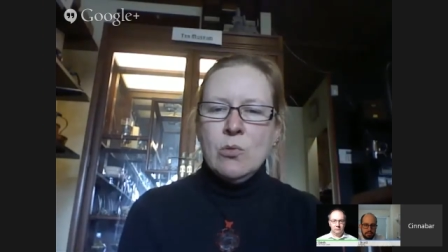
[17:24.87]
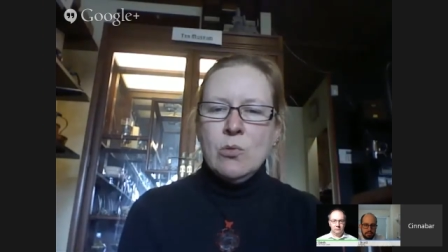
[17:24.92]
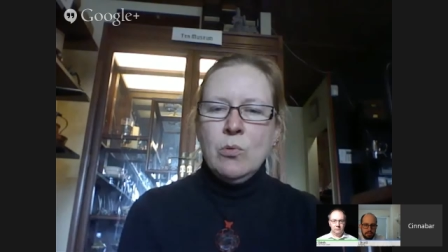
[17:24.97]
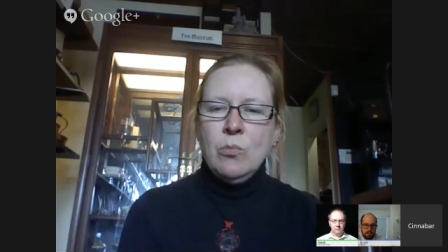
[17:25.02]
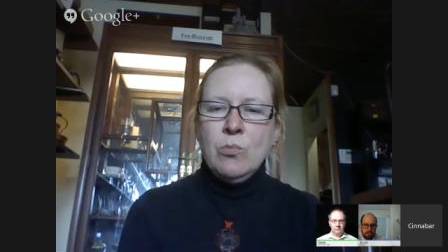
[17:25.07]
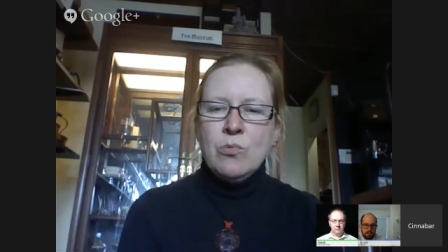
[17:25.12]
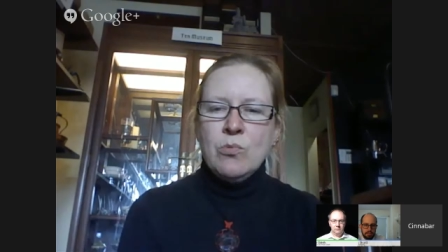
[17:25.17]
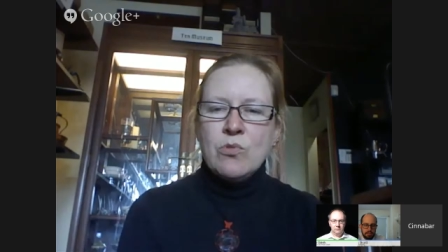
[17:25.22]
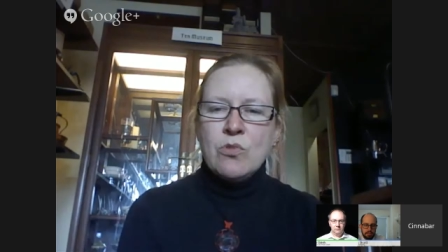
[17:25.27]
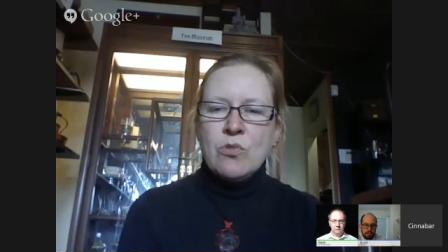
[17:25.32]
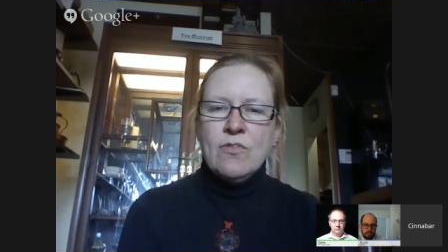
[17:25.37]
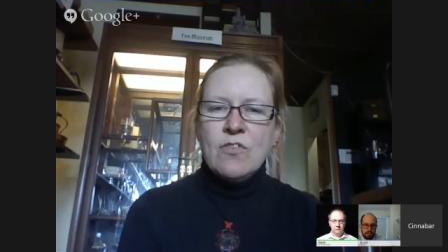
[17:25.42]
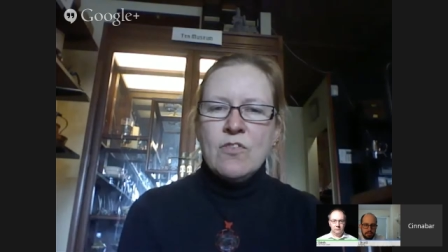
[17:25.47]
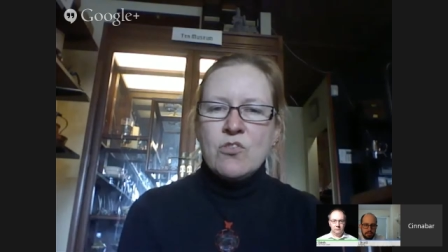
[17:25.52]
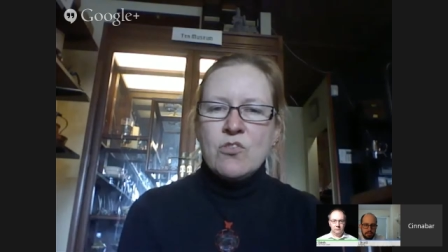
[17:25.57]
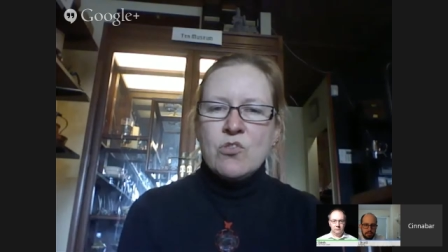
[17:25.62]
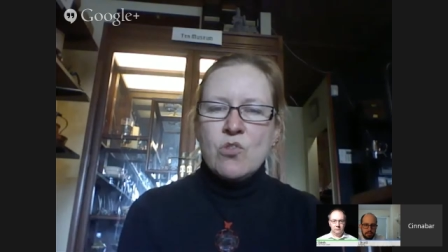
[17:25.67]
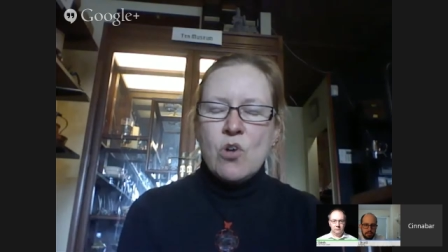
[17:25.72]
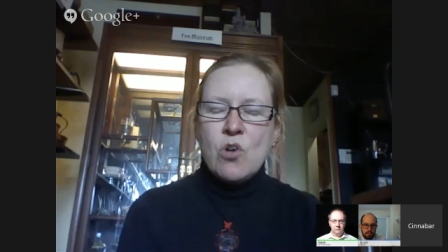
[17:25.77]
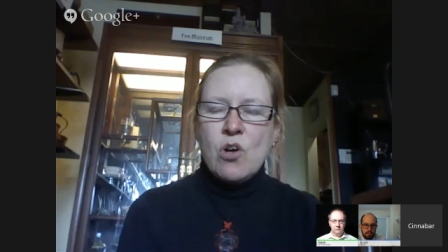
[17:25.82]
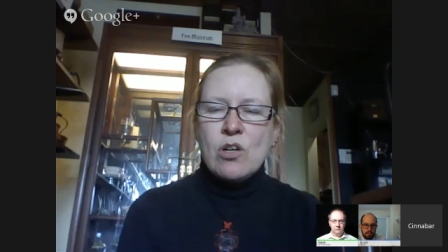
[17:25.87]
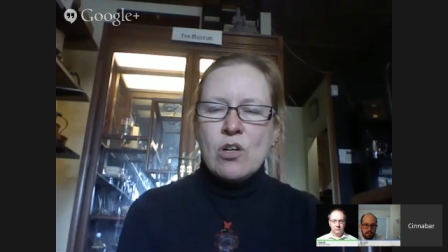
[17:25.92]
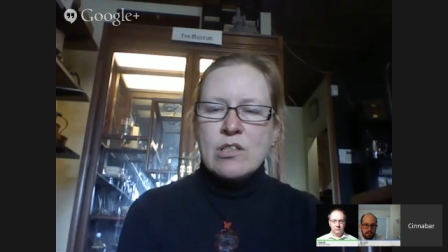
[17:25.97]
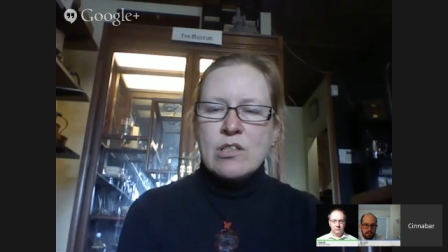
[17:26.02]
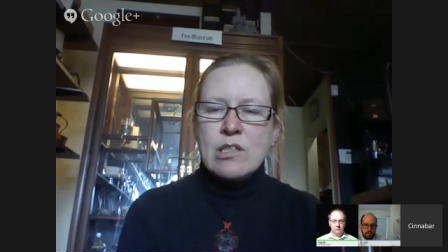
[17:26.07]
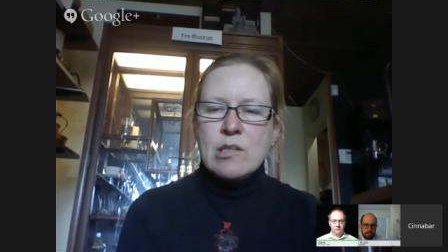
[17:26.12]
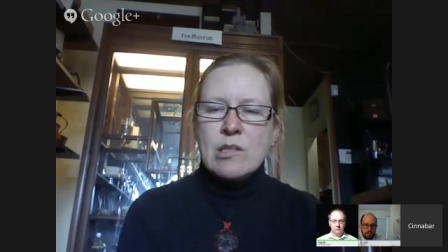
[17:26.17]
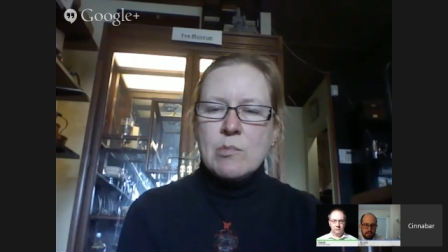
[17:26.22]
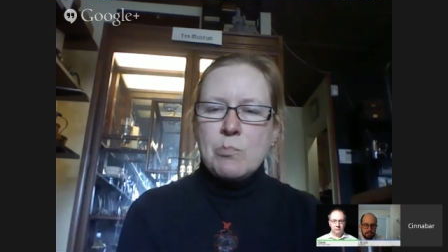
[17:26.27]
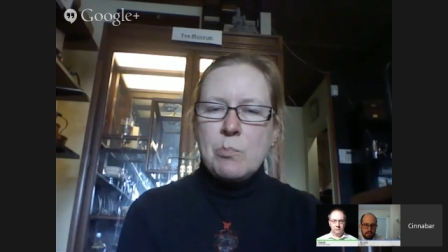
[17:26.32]
into sort of a
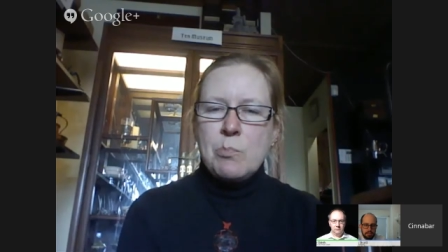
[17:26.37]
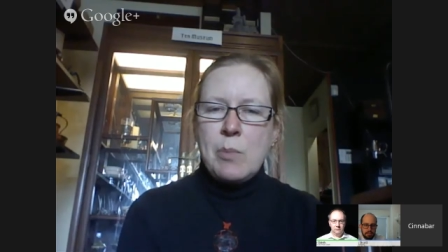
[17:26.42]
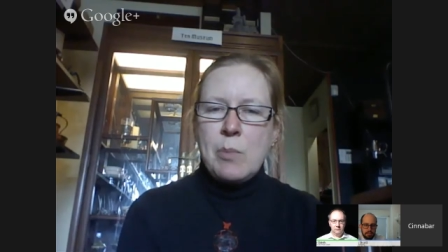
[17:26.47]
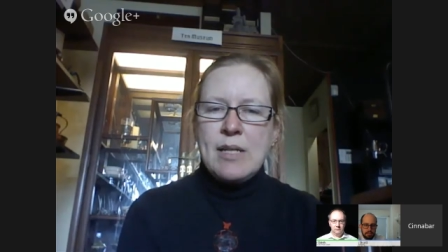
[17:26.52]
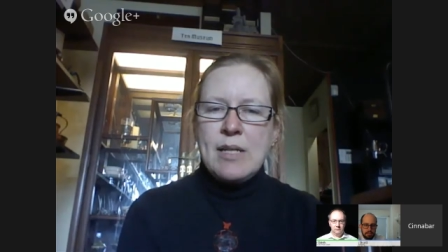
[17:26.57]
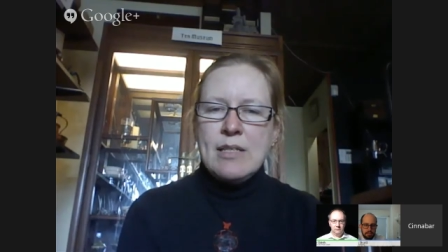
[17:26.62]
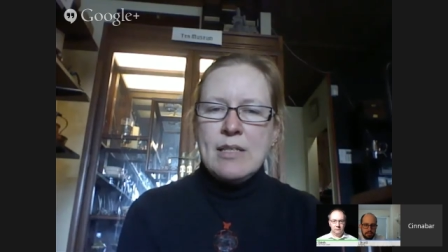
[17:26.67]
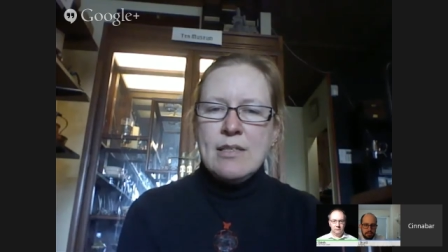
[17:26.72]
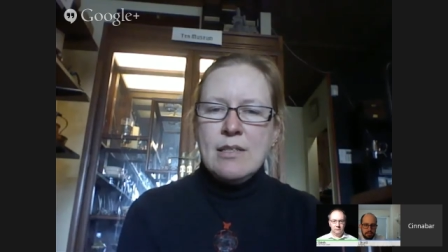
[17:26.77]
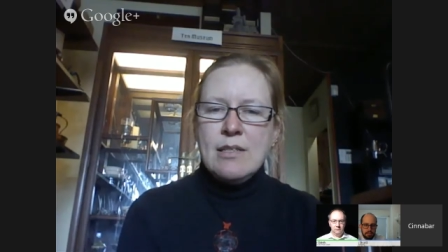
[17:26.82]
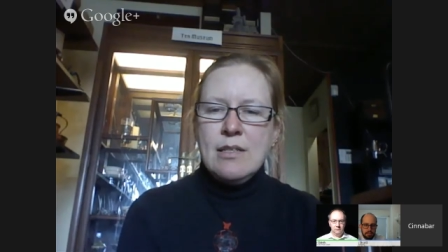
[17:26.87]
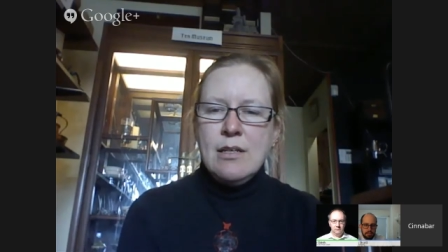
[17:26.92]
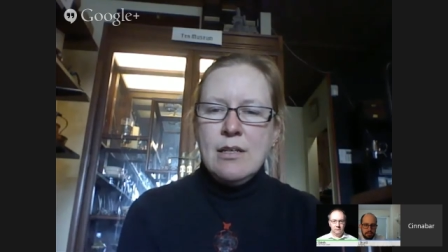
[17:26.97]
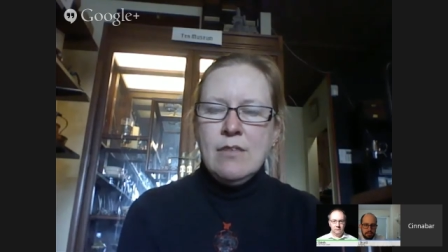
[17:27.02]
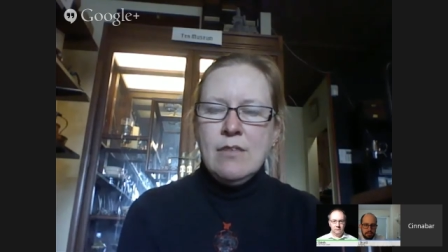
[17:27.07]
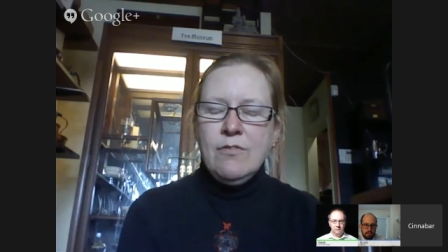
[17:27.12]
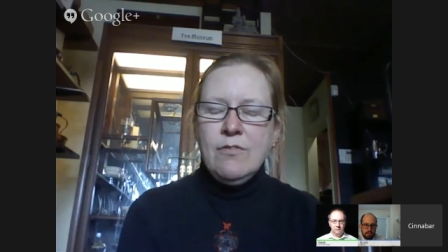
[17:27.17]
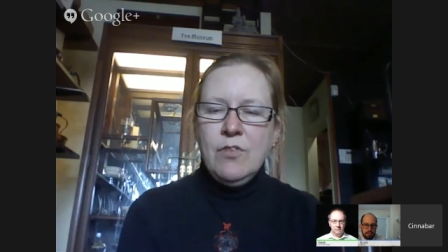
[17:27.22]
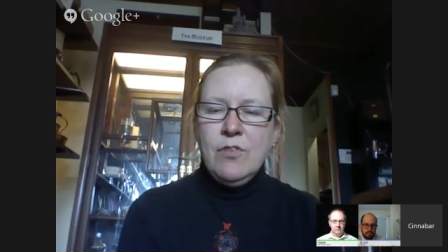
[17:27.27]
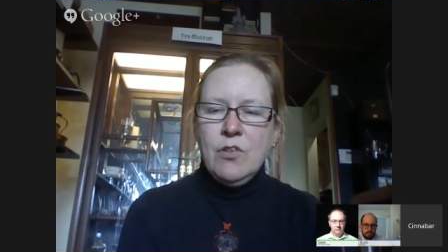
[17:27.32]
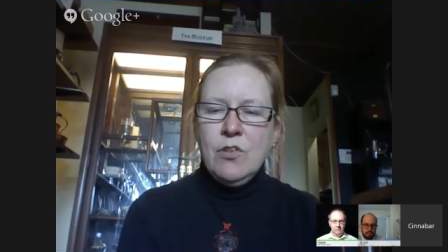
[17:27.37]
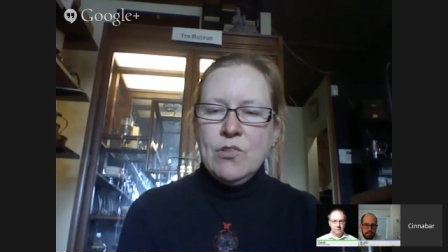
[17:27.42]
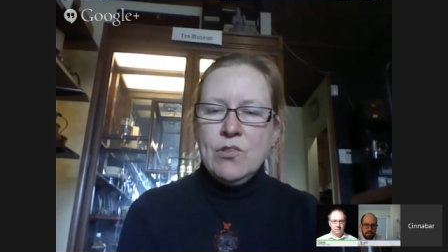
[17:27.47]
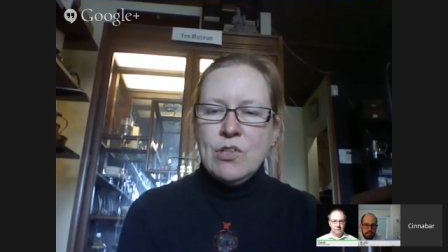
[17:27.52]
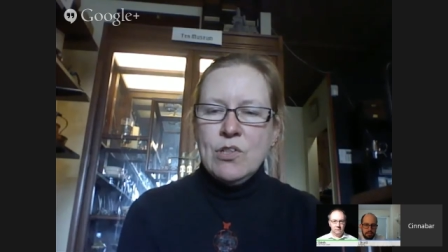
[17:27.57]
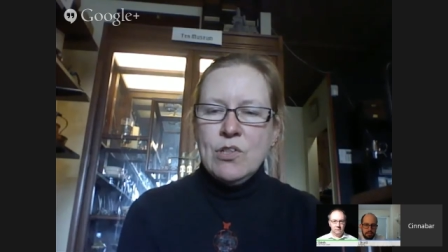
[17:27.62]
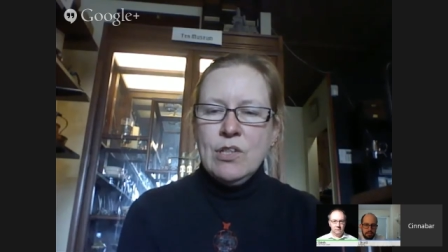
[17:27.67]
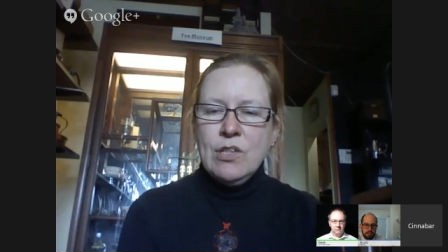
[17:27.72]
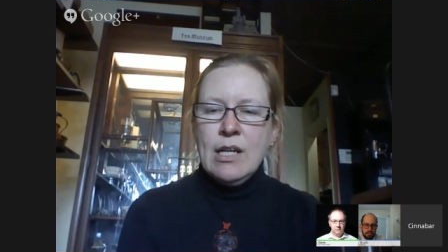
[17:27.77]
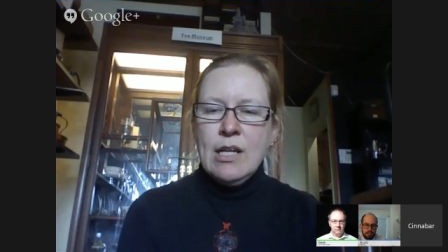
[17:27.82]
strong spicy
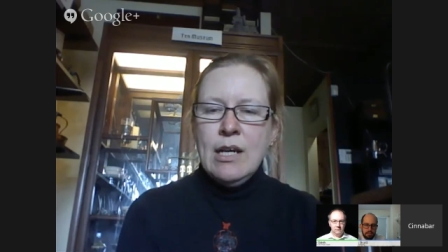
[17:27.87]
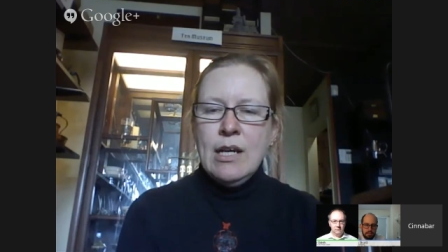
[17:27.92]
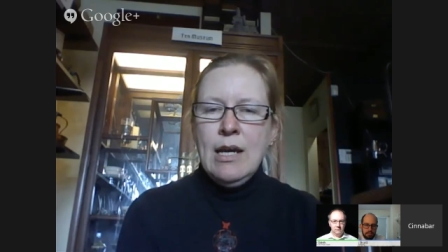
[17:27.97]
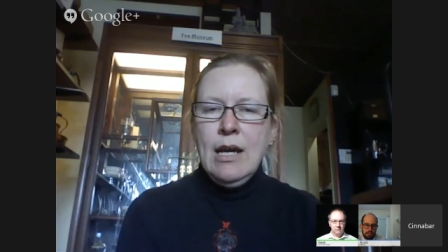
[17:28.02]
infusion